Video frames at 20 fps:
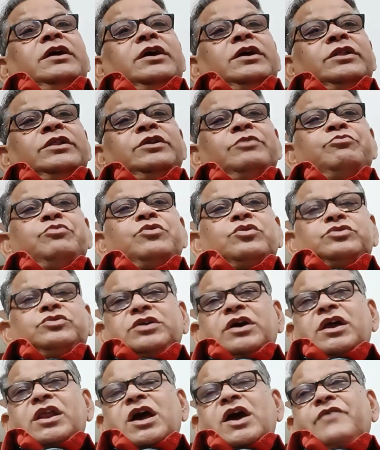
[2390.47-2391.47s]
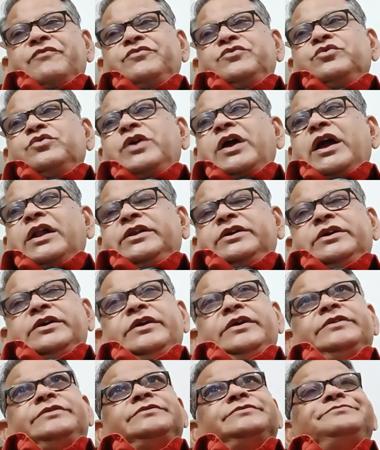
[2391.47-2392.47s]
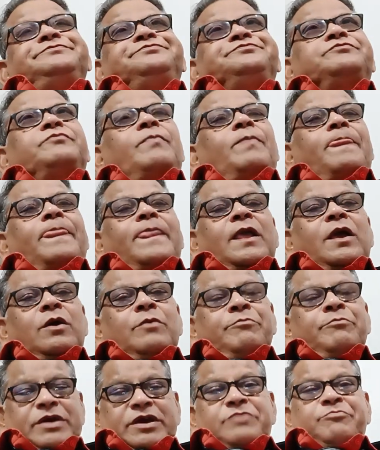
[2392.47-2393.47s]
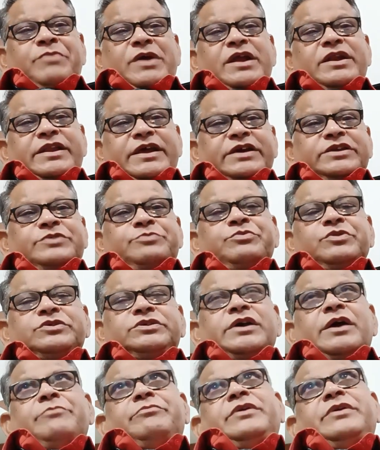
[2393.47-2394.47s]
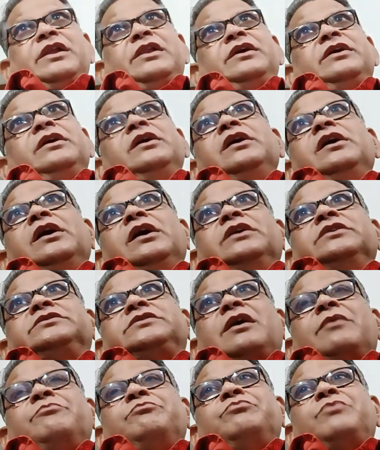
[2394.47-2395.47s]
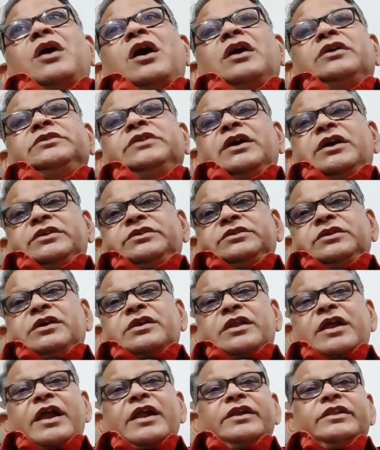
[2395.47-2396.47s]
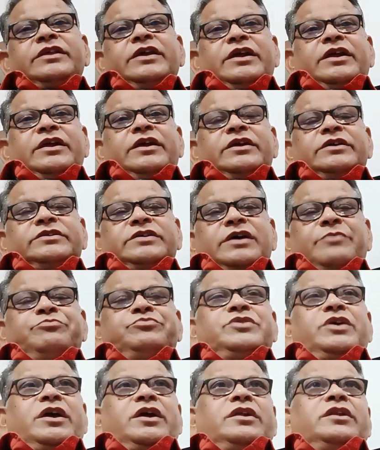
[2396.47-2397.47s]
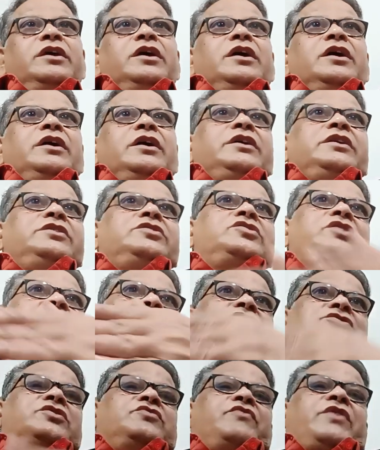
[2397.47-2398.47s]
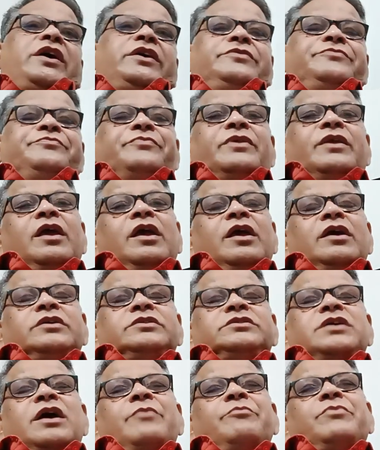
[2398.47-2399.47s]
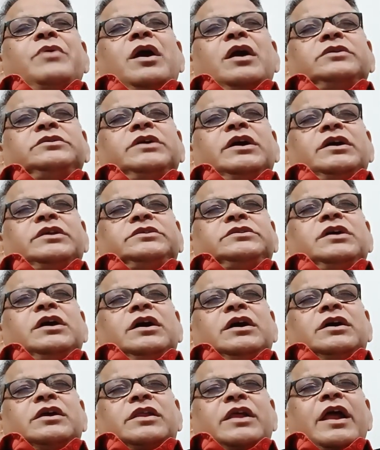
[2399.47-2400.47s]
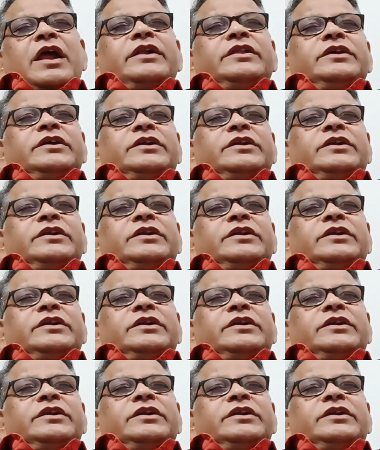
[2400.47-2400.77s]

the books are of two categories. Main textbooks I'm telling. Some authors write the subject is section wise. Some authors write the